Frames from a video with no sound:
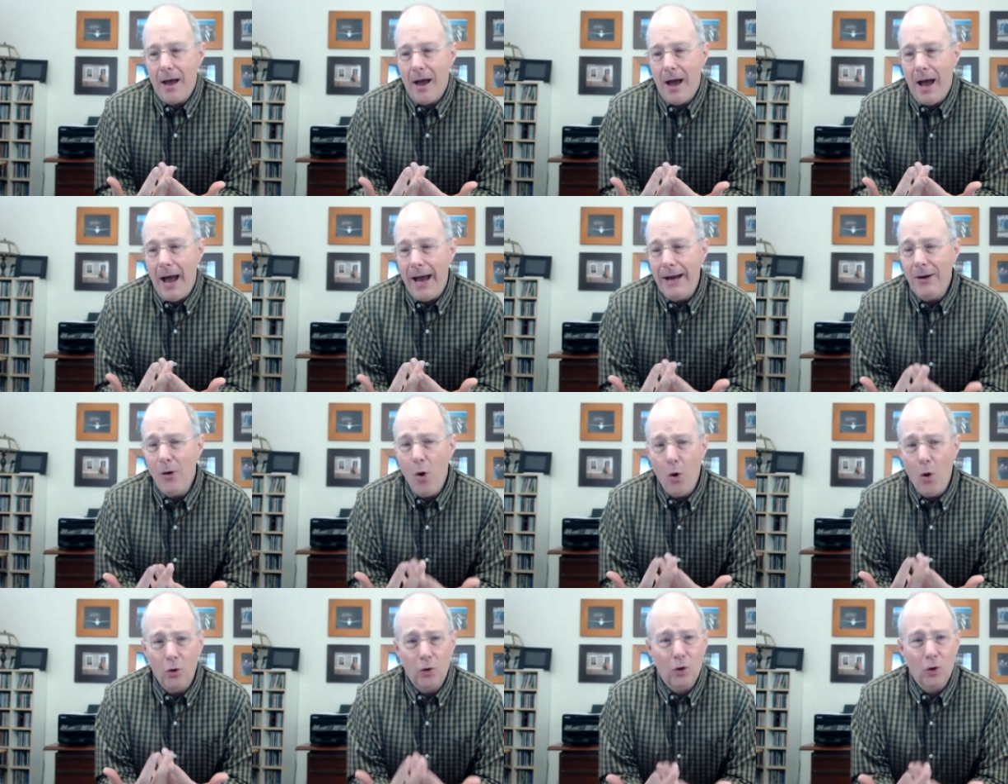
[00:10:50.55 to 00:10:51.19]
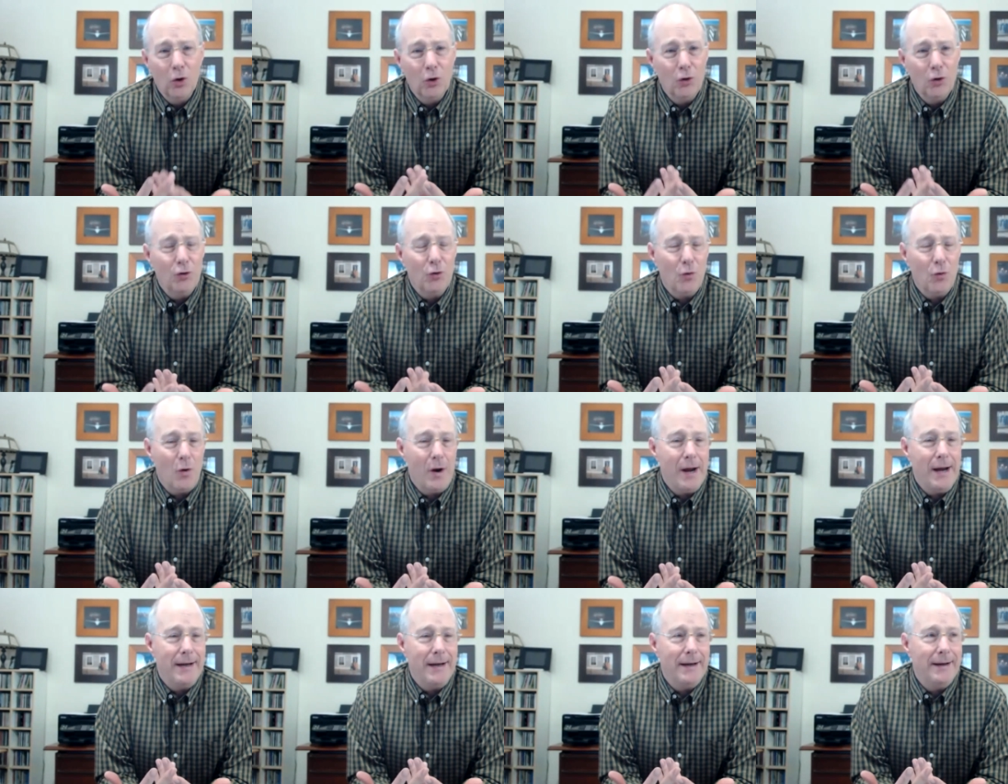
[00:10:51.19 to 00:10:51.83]
I don't learn
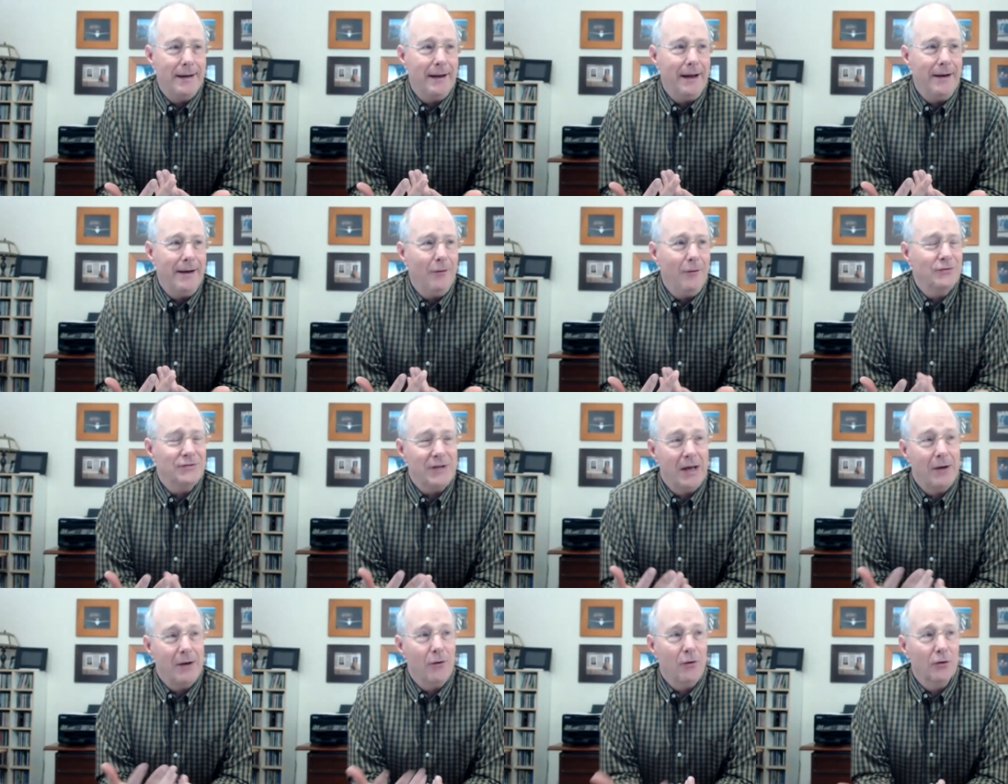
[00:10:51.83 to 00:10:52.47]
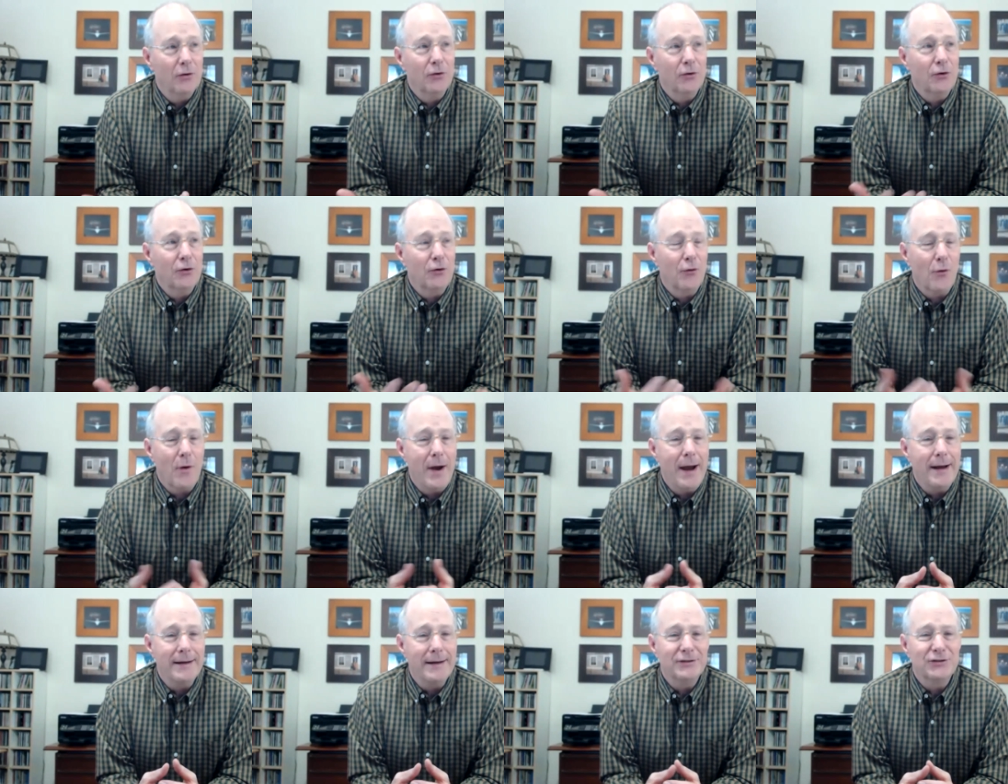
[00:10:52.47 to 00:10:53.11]
great I don't say I don't learn
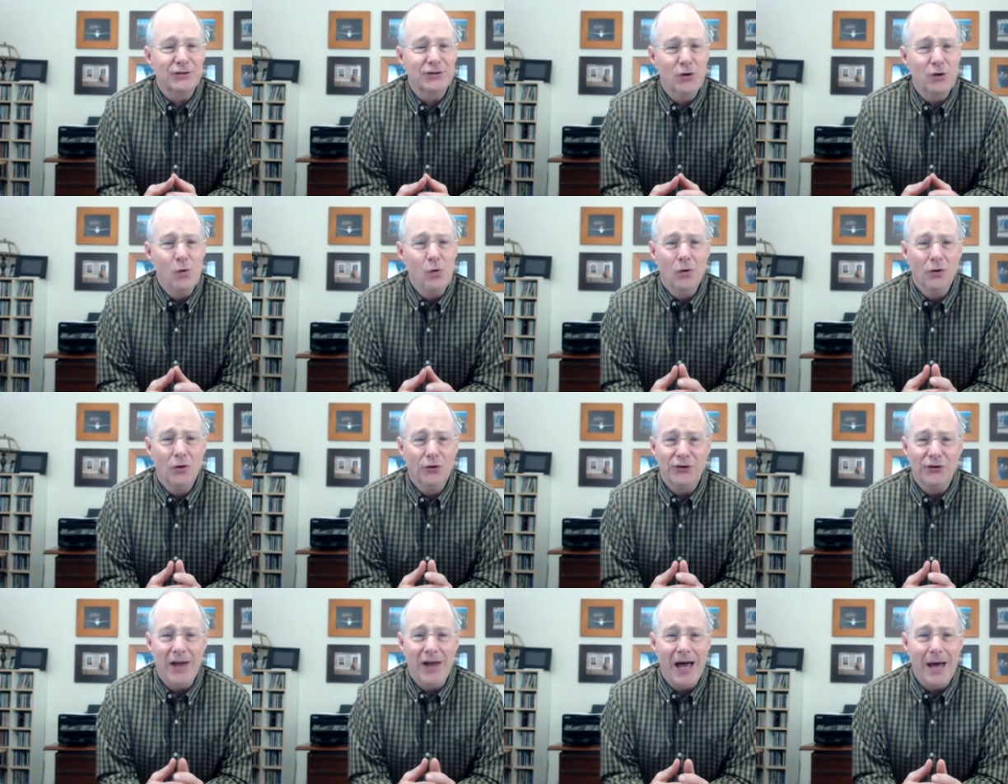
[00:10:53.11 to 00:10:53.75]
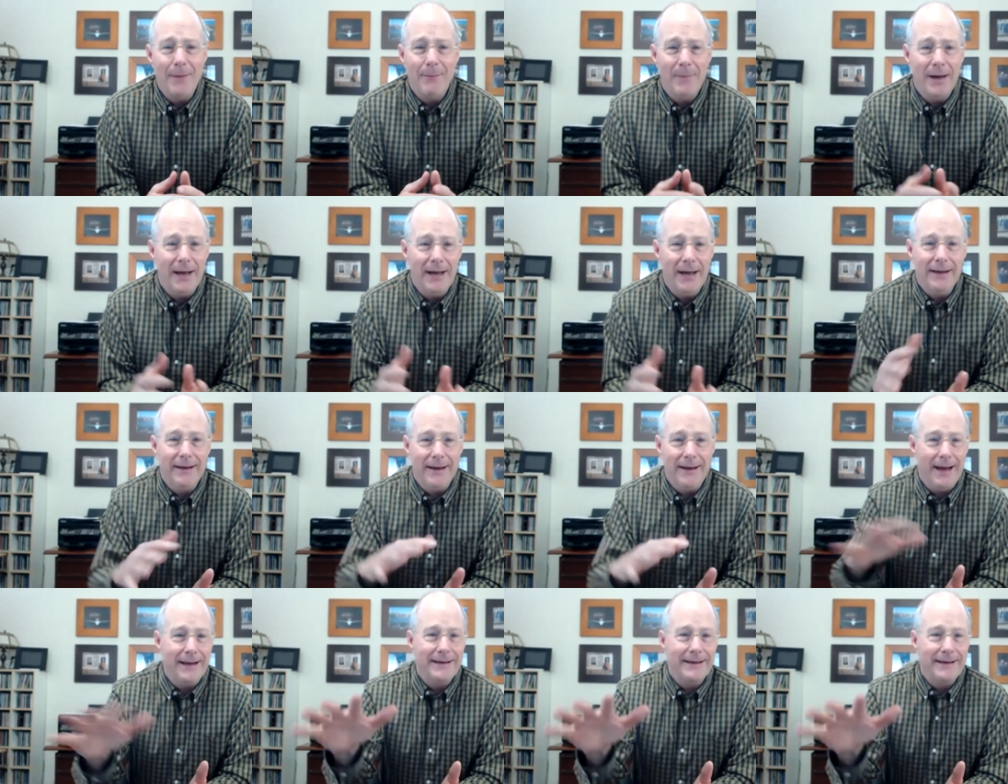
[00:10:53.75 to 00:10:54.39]
great school's not
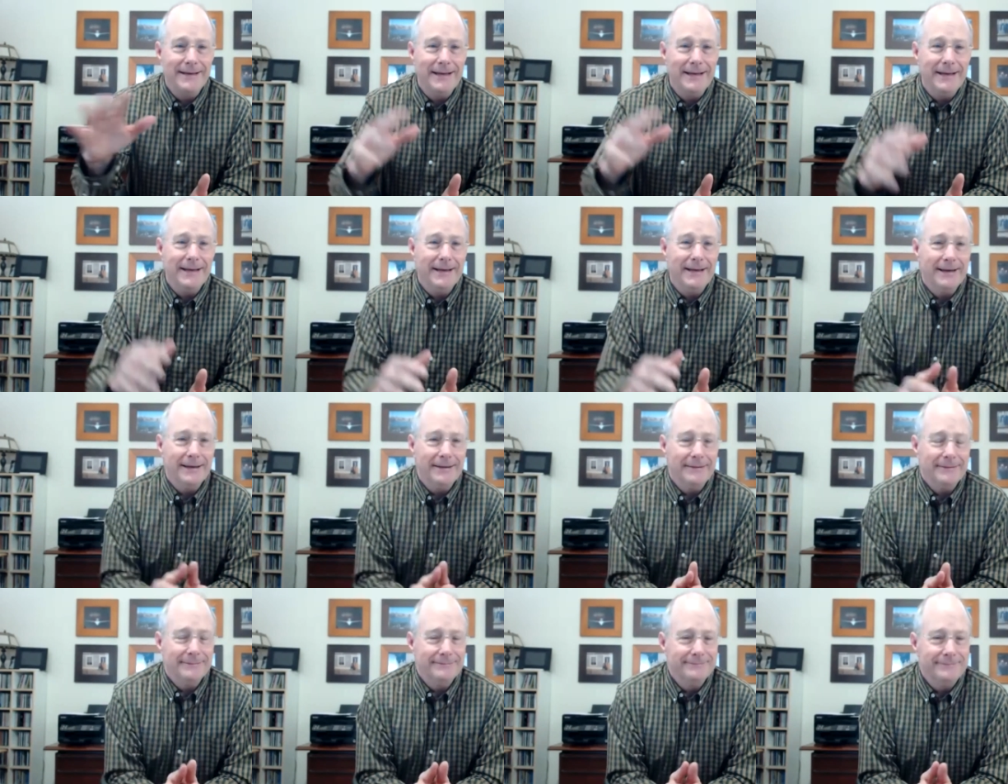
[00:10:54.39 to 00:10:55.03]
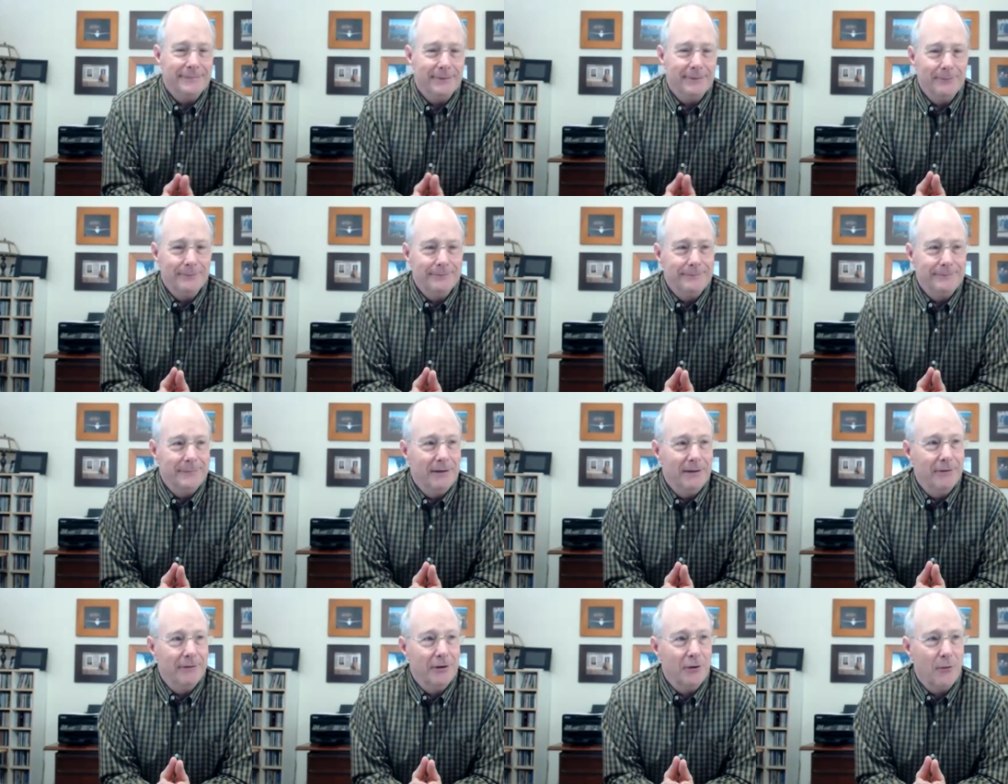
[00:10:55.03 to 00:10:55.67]
my idea
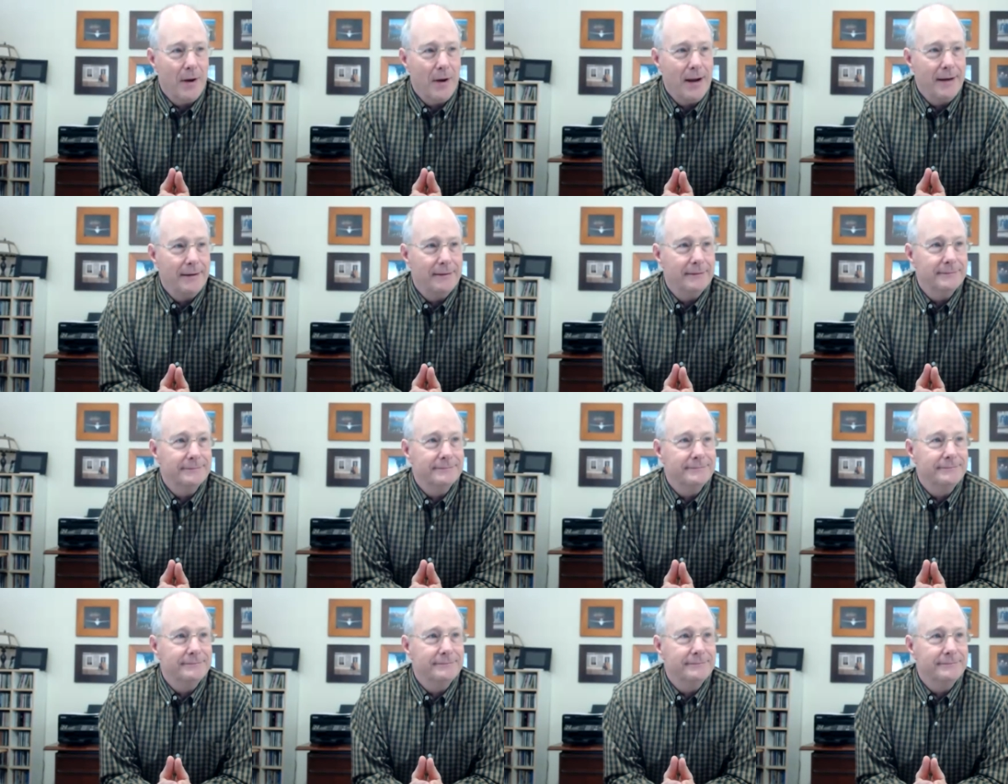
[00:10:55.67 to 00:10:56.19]
of a great